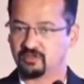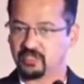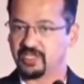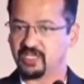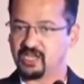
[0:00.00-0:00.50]

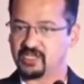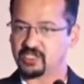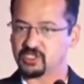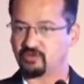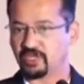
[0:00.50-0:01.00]
clinical
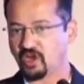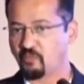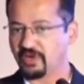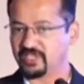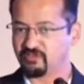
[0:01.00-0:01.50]
ultrasound and
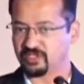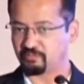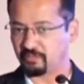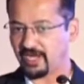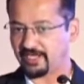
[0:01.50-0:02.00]
compare them with the
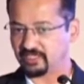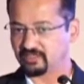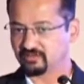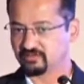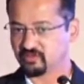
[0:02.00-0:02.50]

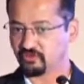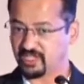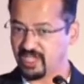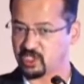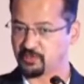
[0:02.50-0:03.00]
blind
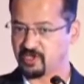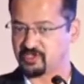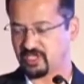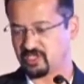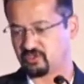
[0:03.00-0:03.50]
with
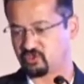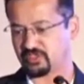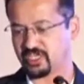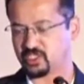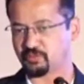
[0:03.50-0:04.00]
experience. So
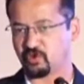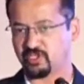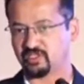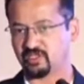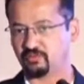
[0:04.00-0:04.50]
that's
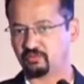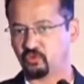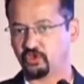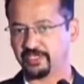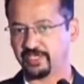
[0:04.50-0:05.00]
probably the
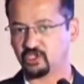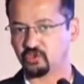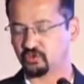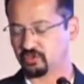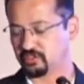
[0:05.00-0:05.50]
more area
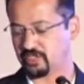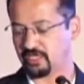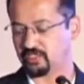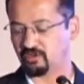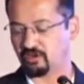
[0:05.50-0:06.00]
to
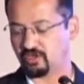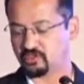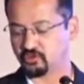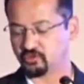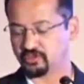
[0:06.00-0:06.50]
tackle or
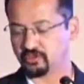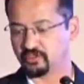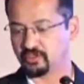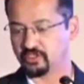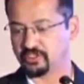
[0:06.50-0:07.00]
to
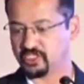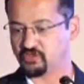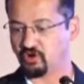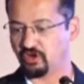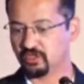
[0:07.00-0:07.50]
search
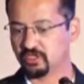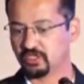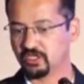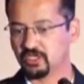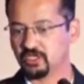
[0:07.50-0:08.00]
for.
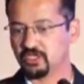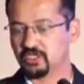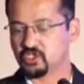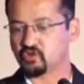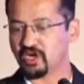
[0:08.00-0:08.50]

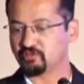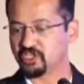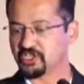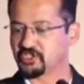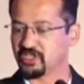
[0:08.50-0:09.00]
So what about
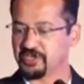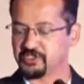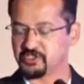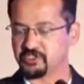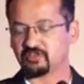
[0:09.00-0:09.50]
the regional
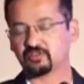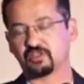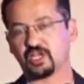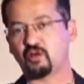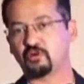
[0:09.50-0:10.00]
anesthesia?
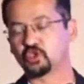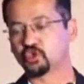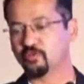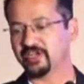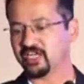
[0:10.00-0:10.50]
There are about
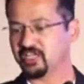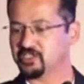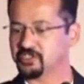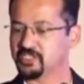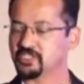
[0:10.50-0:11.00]
2
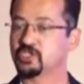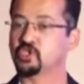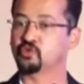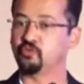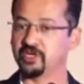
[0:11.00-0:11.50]

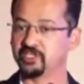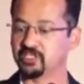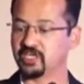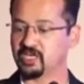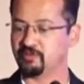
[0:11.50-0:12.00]
meta-analysis,
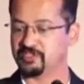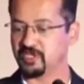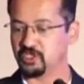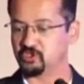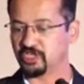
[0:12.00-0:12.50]
23 randomized
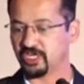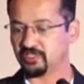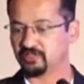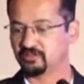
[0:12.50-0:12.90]
control trial.